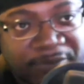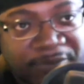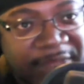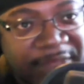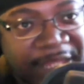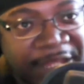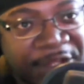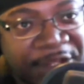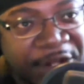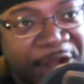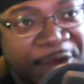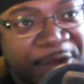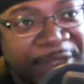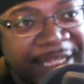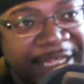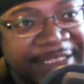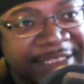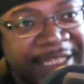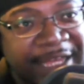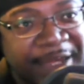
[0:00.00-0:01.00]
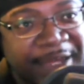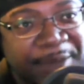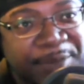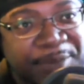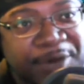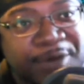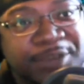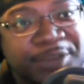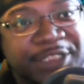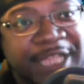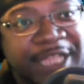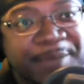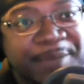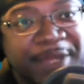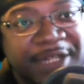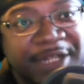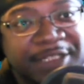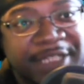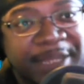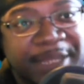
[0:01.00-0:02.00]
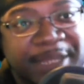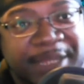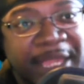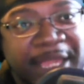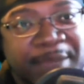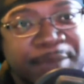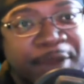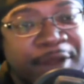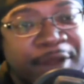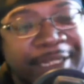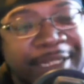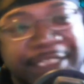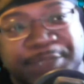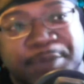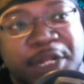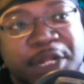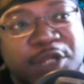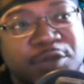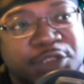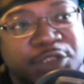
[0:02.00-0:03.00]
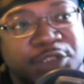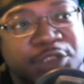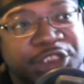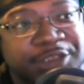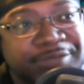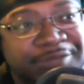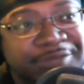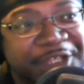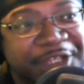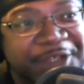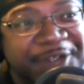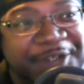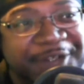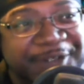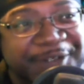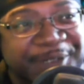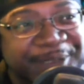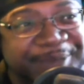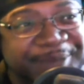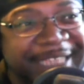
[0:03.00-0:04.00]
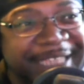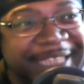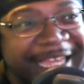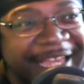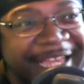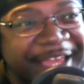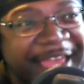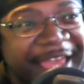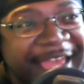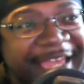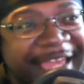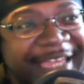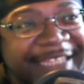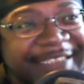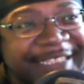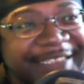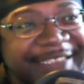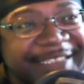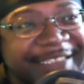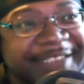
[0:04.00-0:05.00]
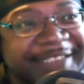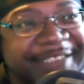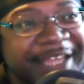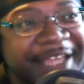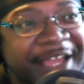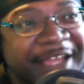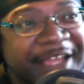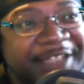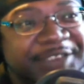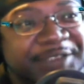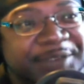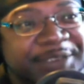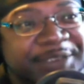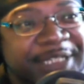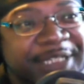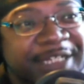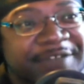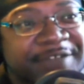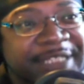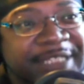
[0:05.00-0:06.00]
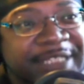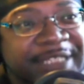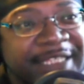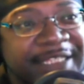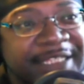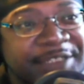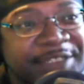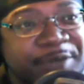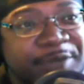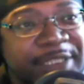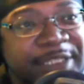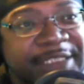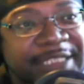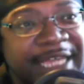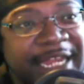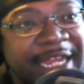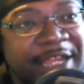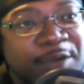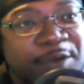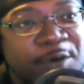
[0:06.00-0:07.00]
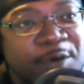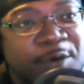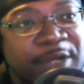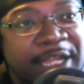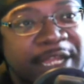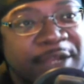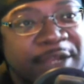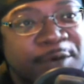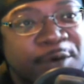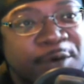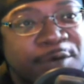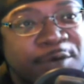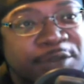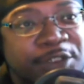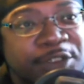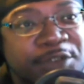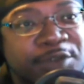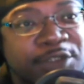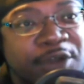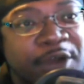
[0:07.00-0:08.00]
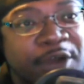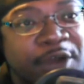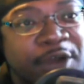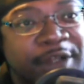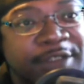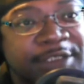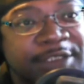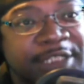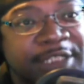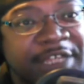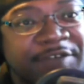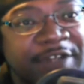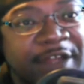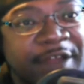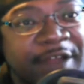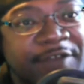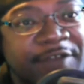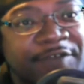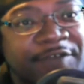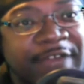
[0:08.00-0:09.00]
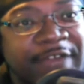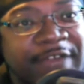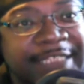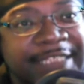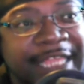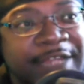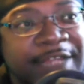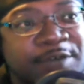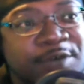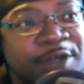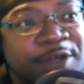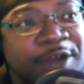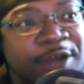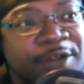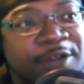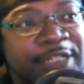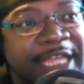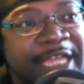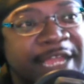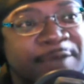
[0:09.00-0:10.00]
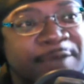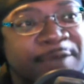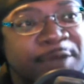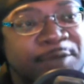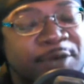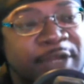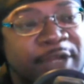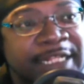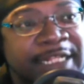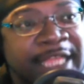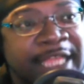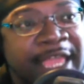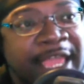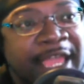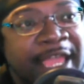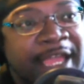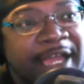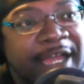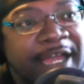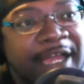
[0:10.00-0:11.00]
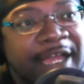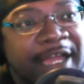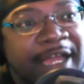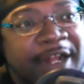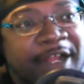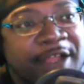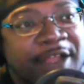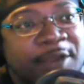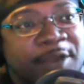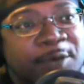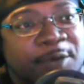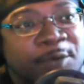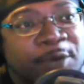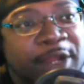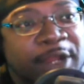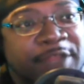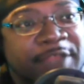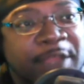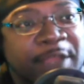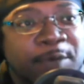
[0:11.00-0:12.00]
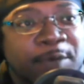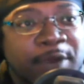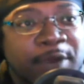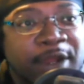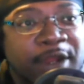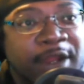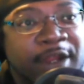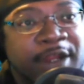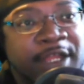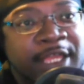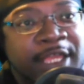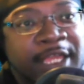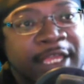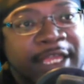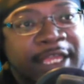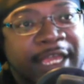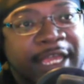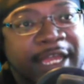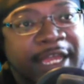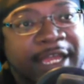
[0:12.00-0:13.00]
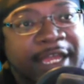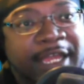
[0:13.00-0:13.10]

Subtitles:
He's a pro shop manager at Paintball Explosion. You know what I'm saying? He says this: so sick of seeing these one-sided quote unquote news articles, leaving all the facts like who called 911, where they were, the